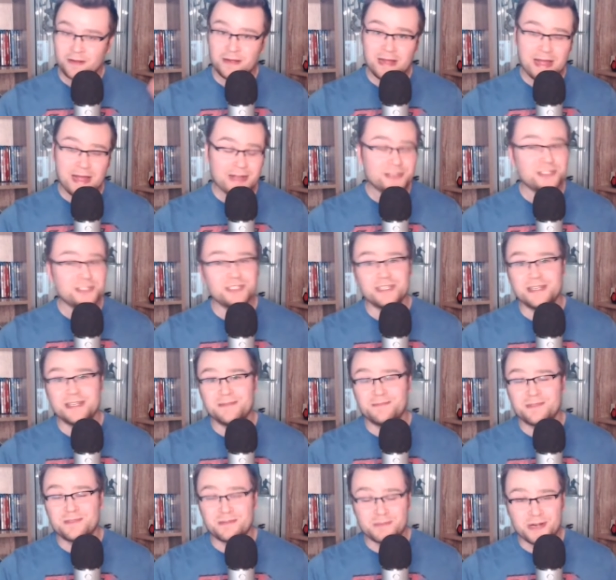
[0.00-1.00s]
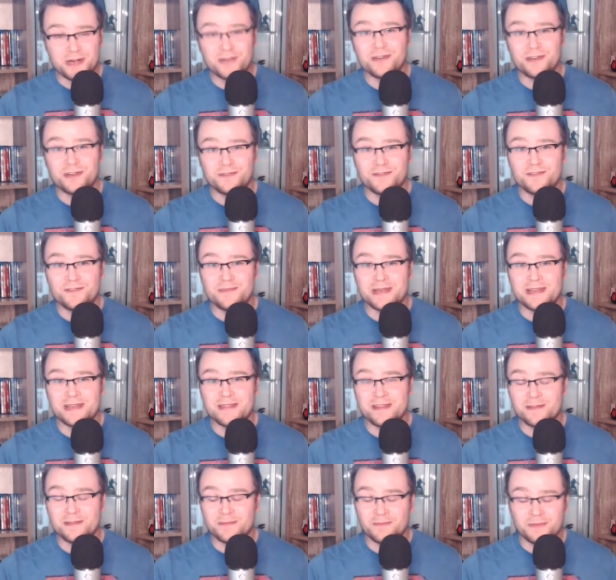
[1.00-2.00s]
actually tomorrow for me,
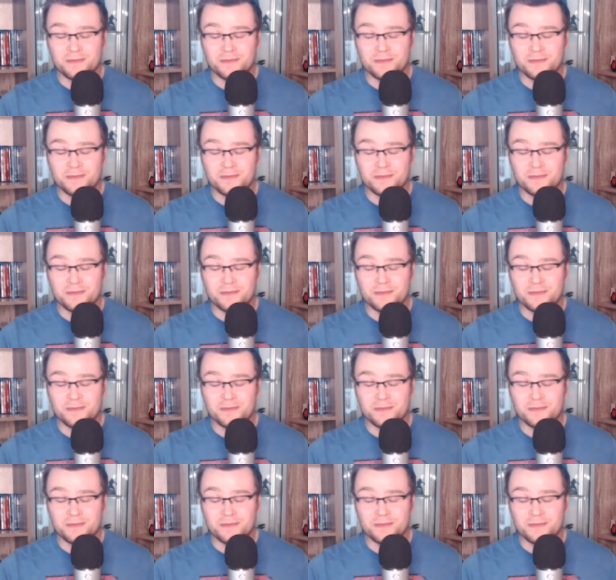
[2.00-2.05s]
the,